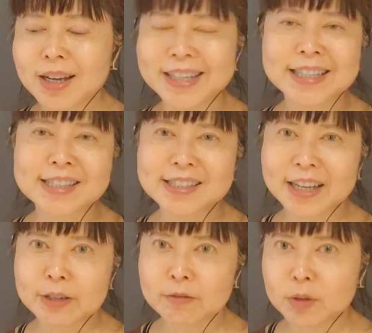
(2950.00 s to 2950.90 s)

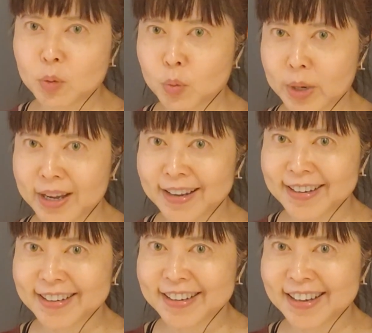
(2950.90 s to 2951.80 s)
insightful
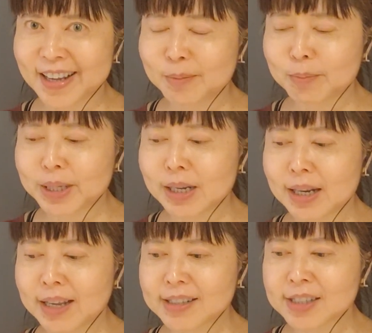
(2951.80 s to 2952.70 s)
way and be
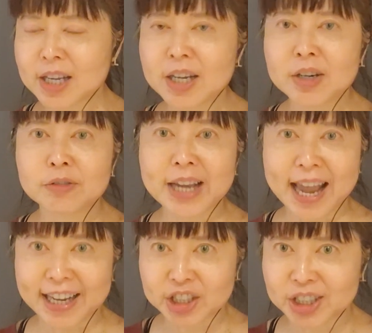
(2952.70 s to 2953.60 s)
less
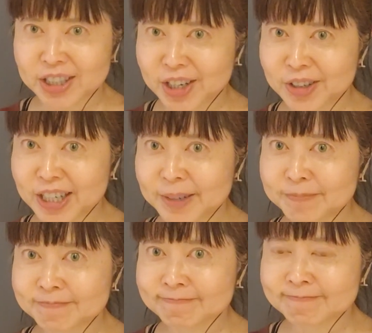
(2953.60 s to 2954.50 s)
reactionary.
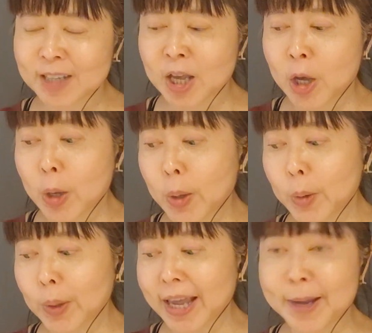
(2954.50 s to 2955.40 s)

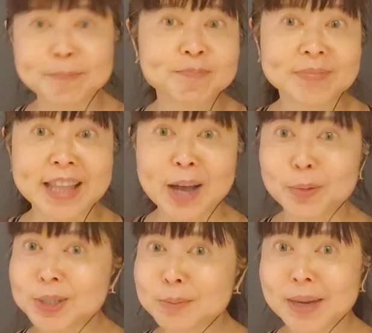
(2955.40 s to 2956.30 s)
Okay, that
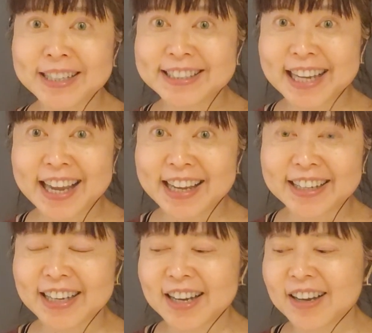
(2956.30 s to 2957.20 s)
was my
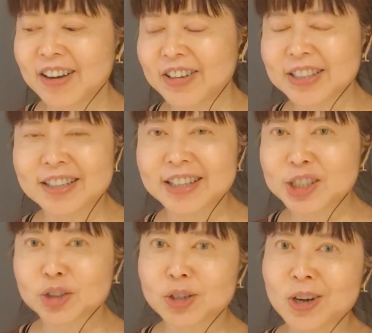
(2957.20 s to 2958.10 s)
take on
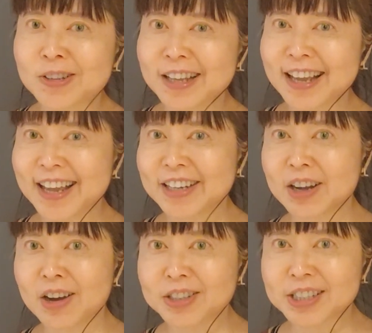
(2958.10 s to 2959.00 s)
cholesterol and
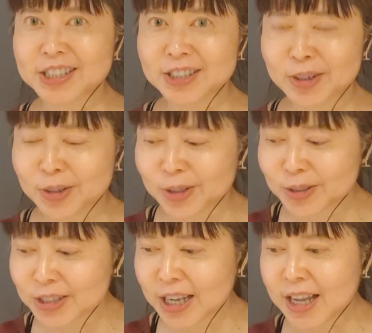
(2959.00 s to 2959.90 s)
oxysterols.